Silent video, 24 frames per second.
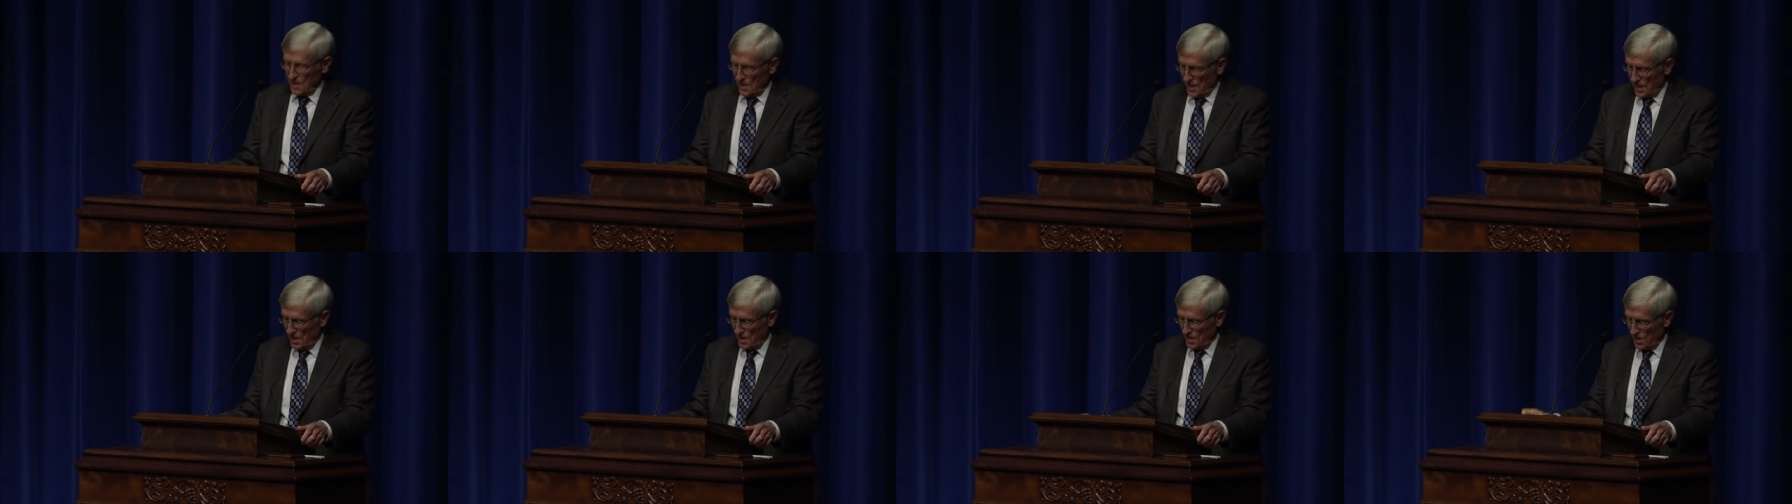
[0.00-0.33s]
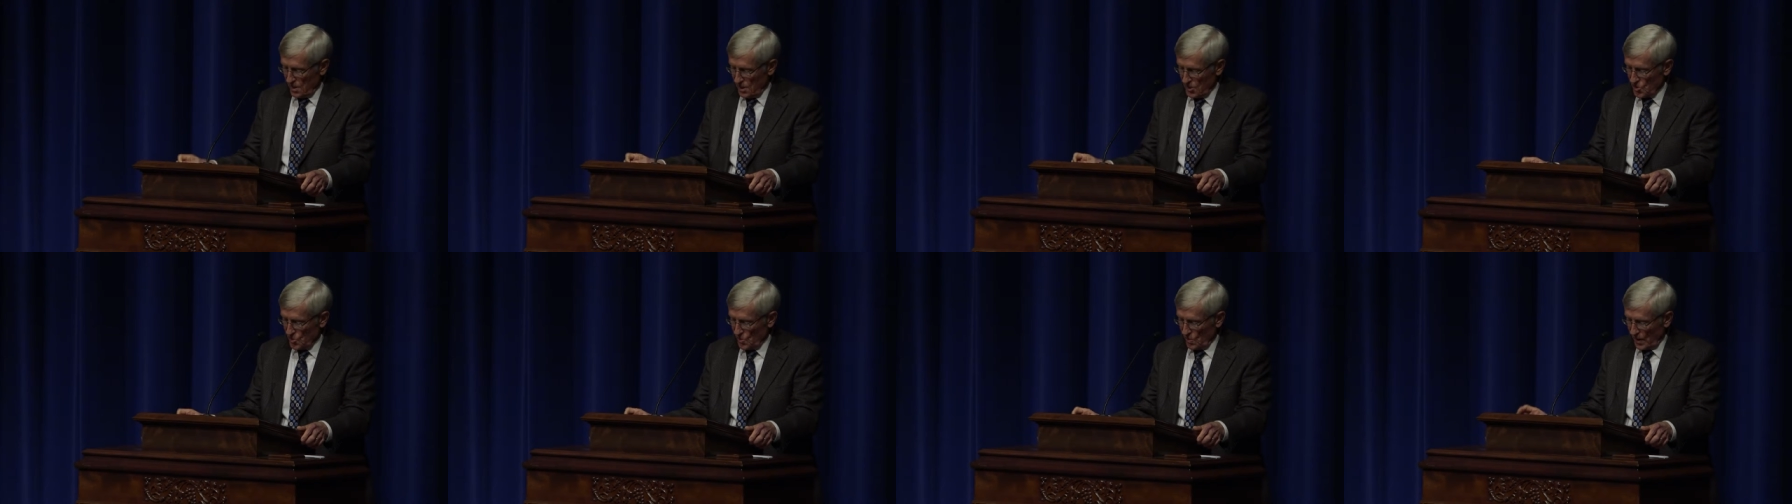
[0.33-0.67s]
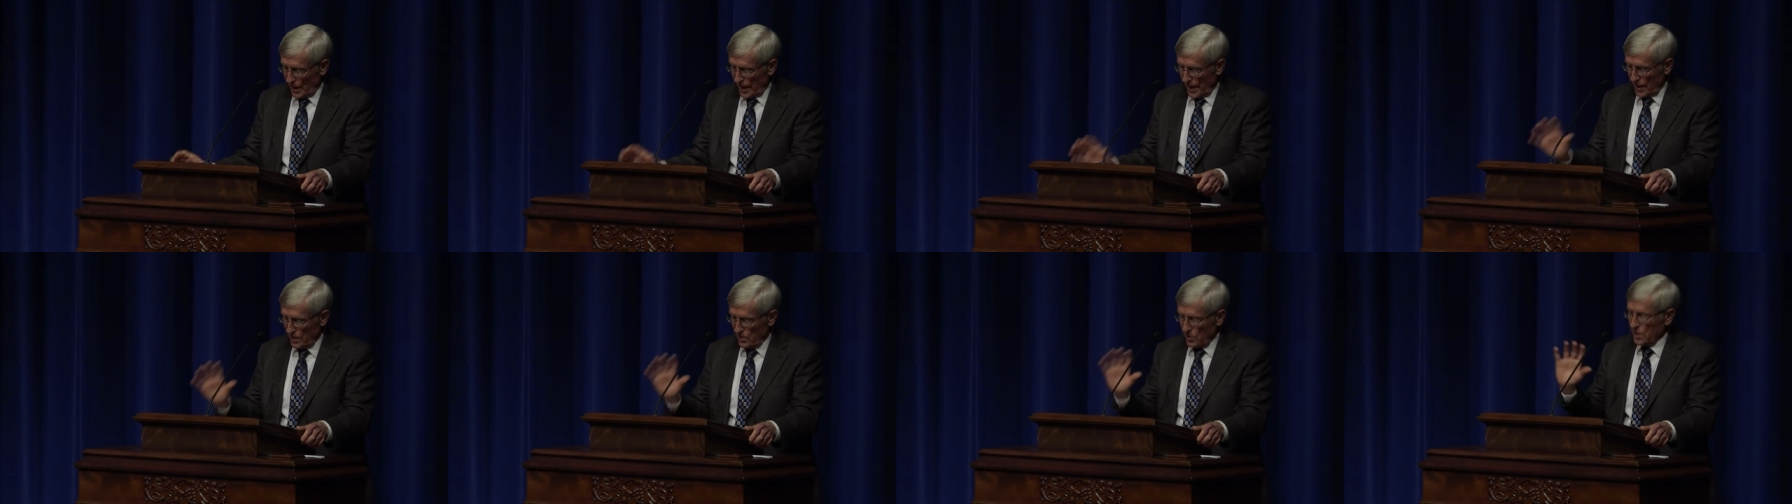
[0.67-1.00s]
in
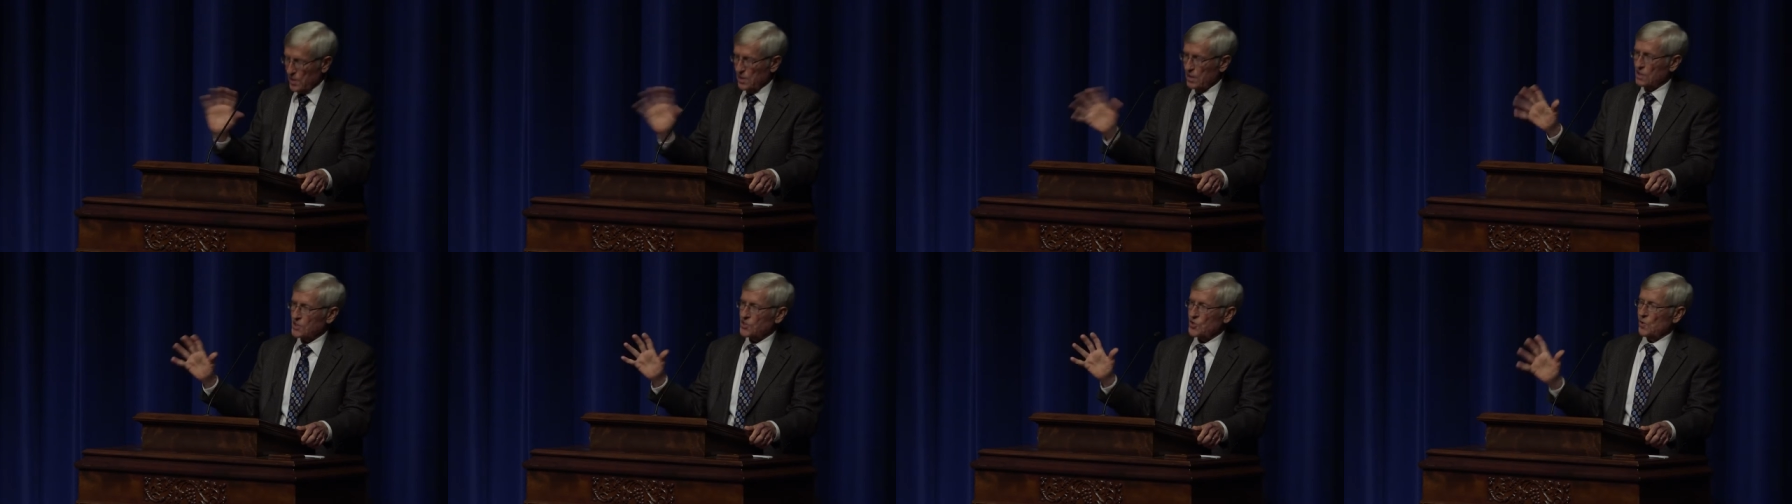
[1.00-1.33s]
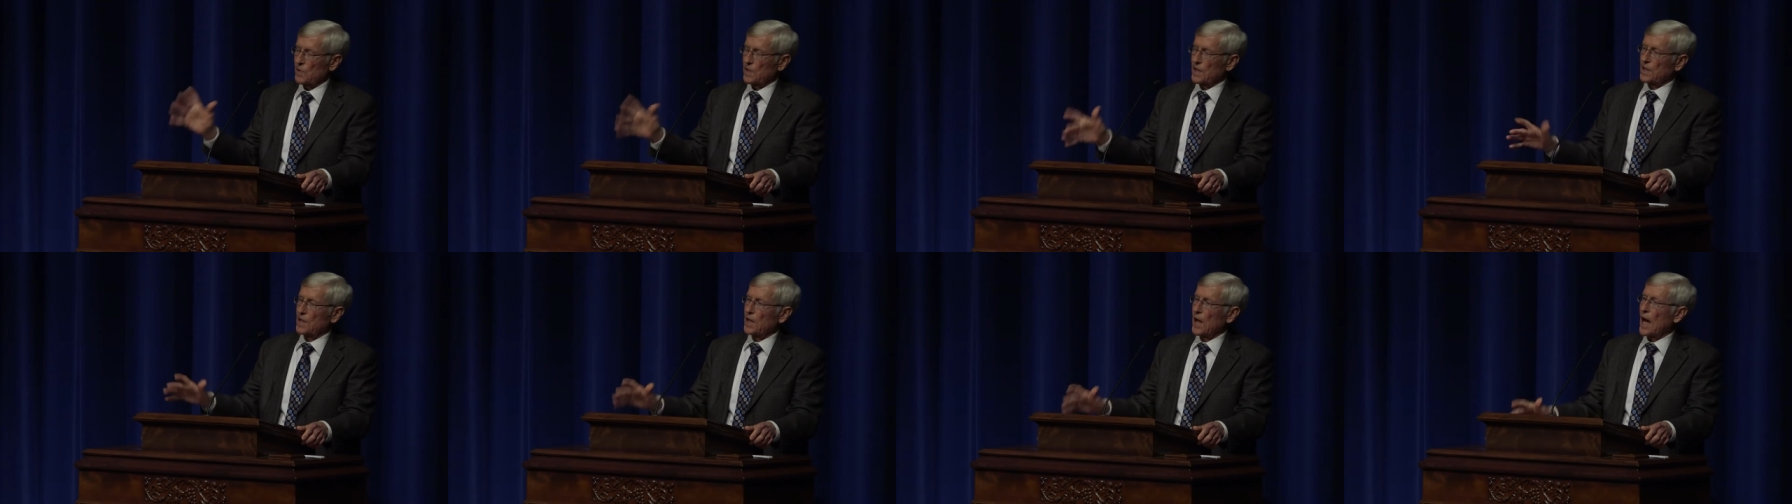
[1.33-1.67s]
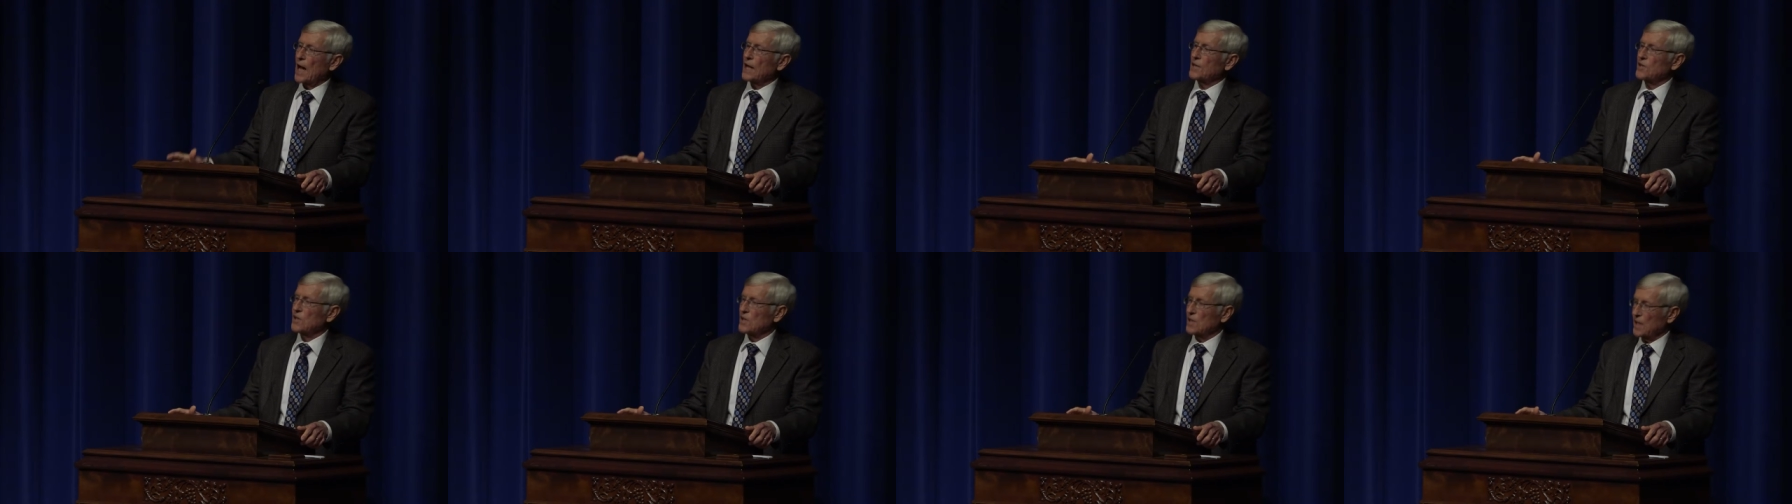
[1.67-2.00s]
industrial agriculture, and
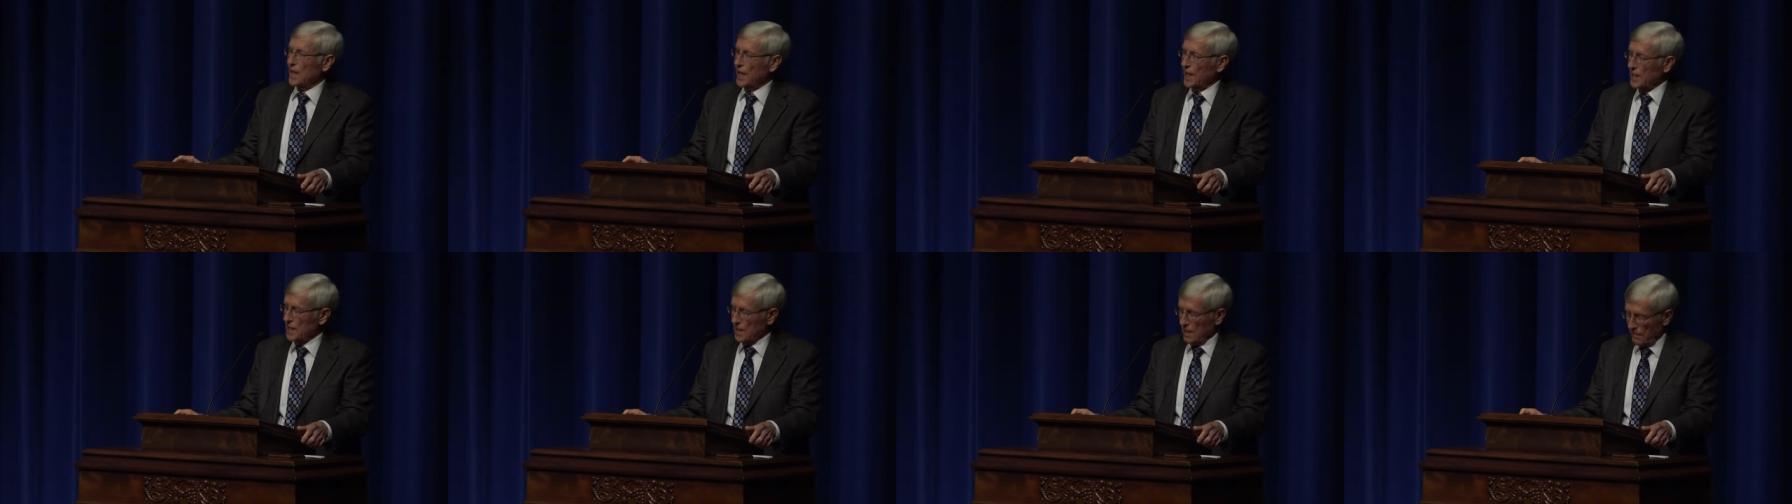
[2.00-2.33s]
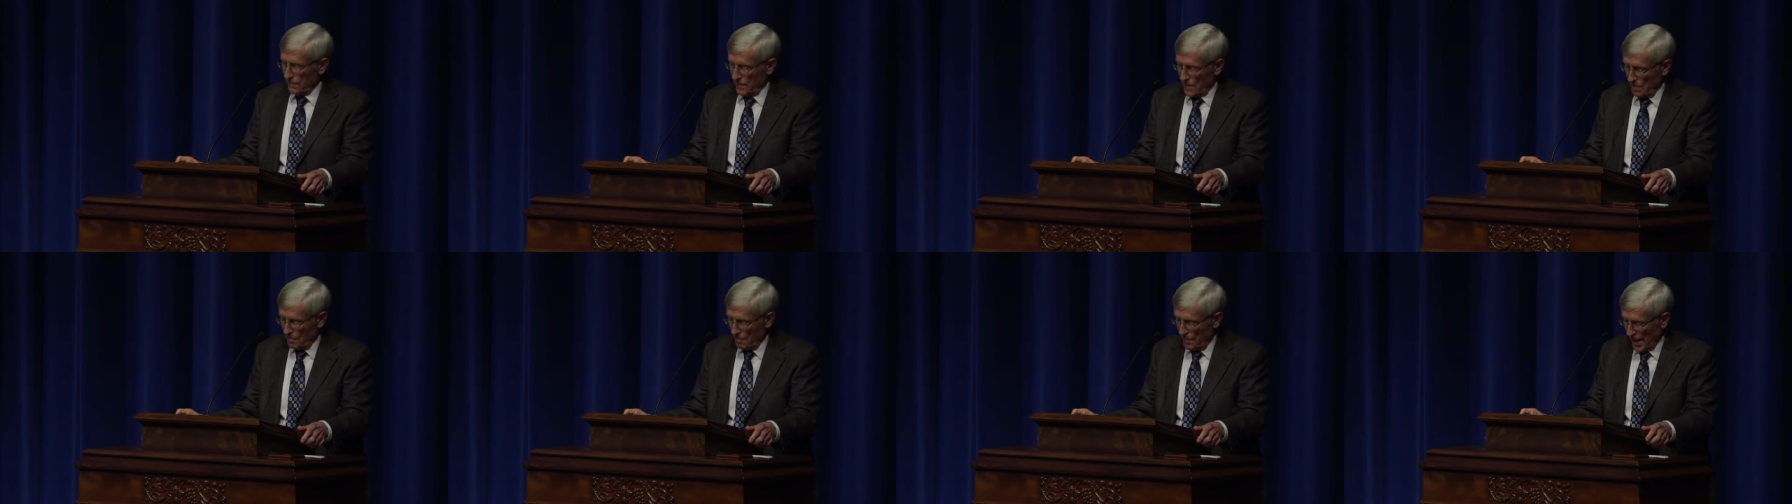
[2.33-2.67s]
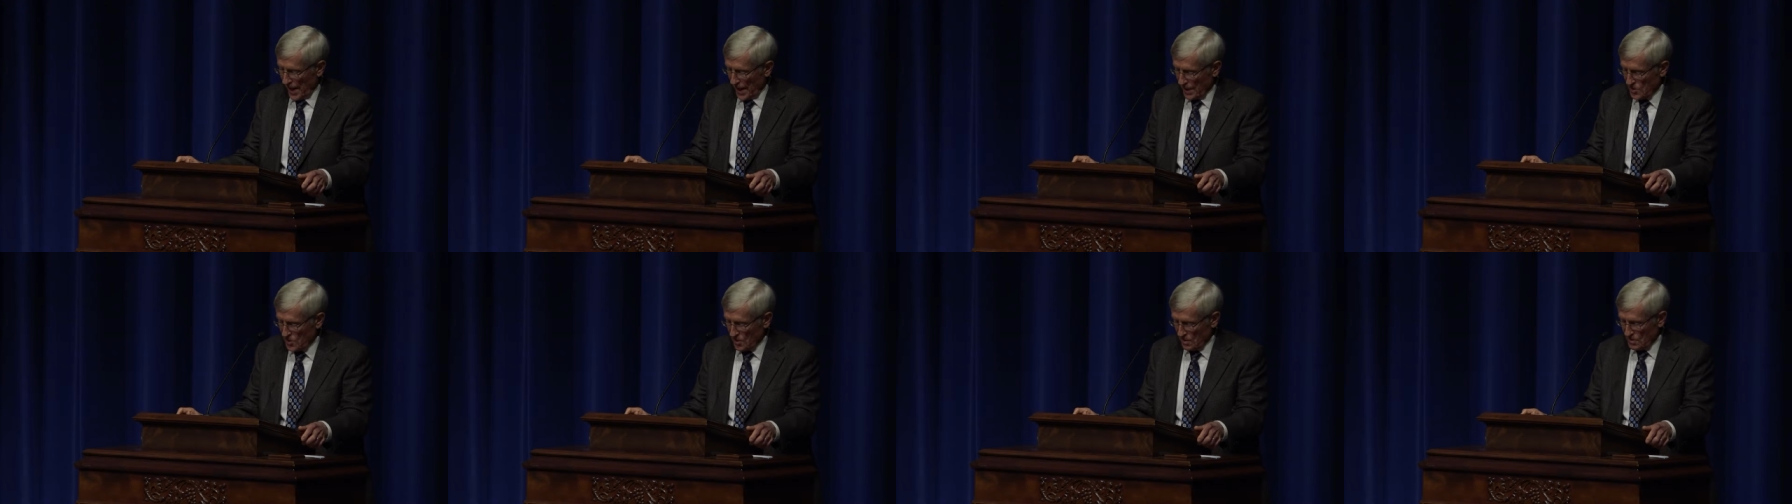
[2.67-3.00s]
not the negative
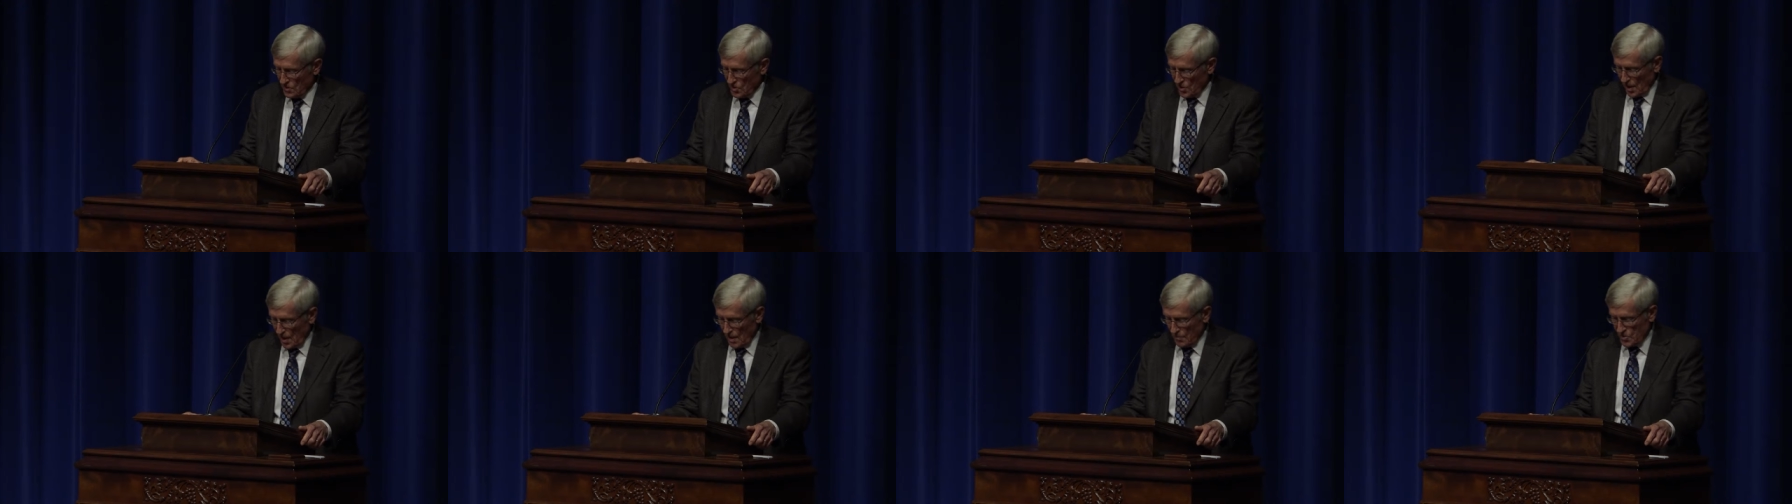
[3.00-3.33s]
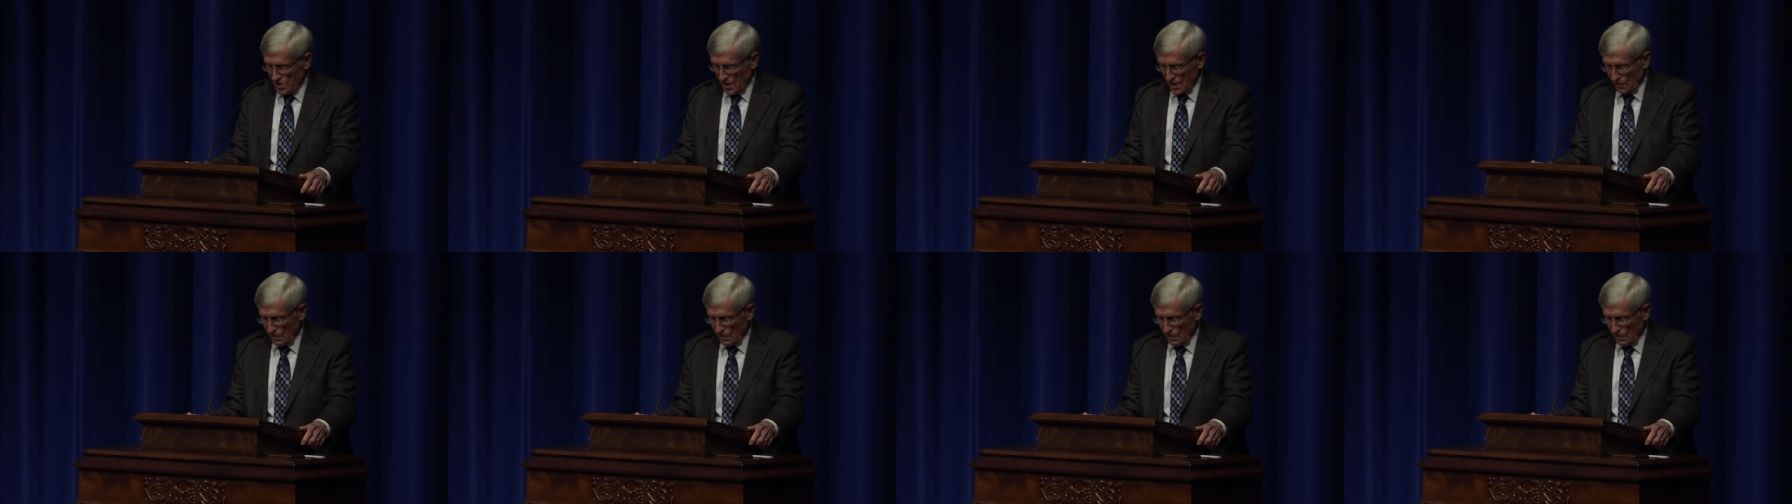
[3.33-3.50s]
impacts on jobs